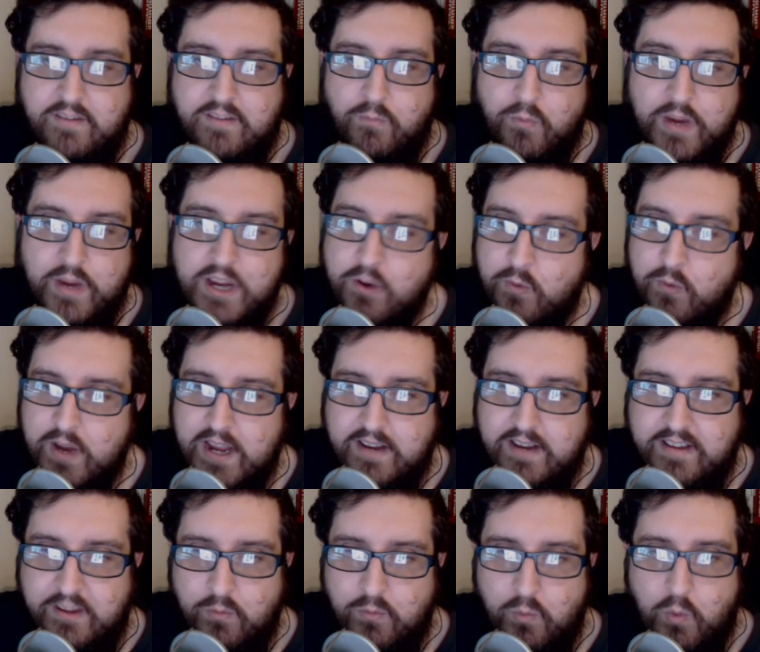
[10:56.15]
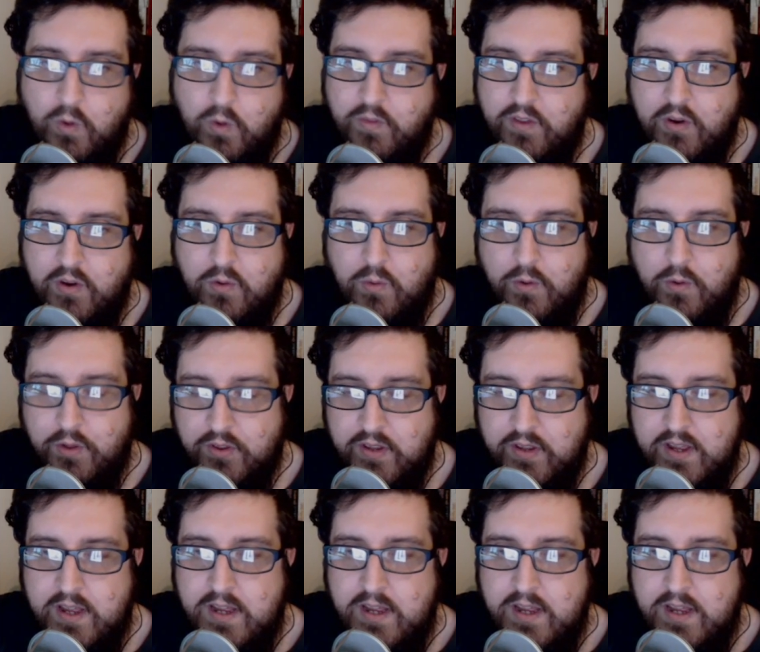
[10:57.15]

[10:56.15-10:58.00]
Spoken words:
recreating War in the North